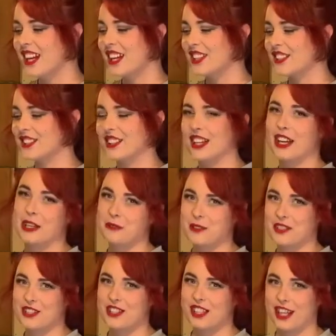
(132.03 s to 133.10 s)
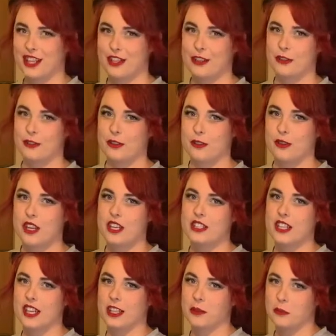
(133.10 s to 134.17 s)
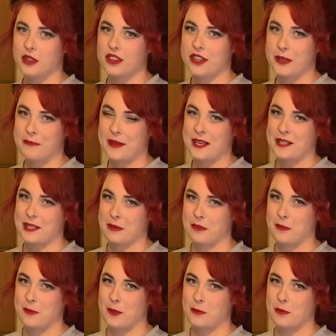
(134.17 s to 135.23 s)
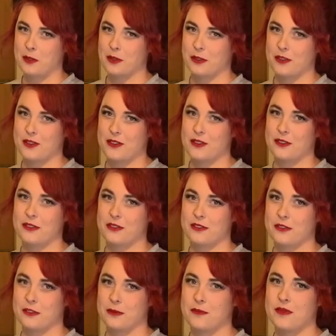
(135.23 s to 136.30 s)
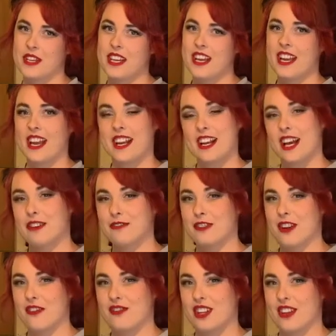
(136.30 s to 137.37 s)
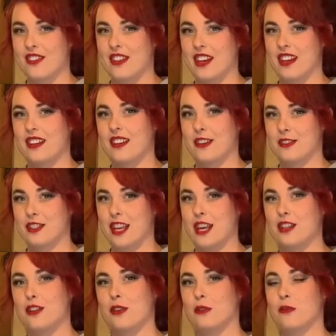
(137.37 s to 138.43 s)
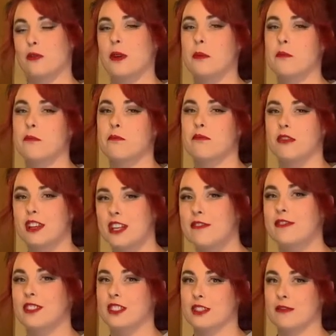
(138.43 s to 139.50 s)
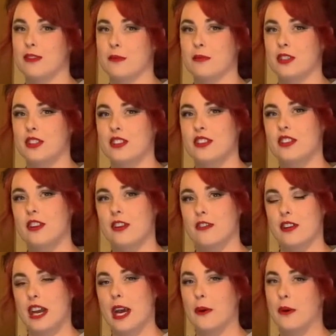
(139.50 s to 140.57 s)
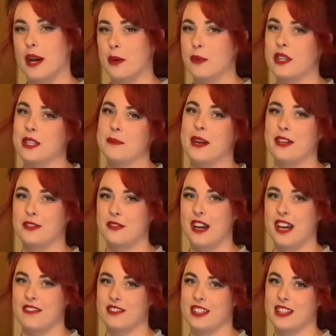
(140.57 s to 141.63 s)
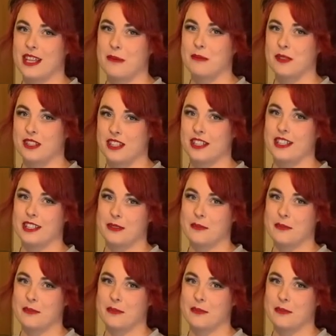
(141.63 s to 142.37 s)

So now I want to take you through each element that makes up a Beauxbatons uniform, and after I've done that I'll take you through a brief description of how I went about drafting that particular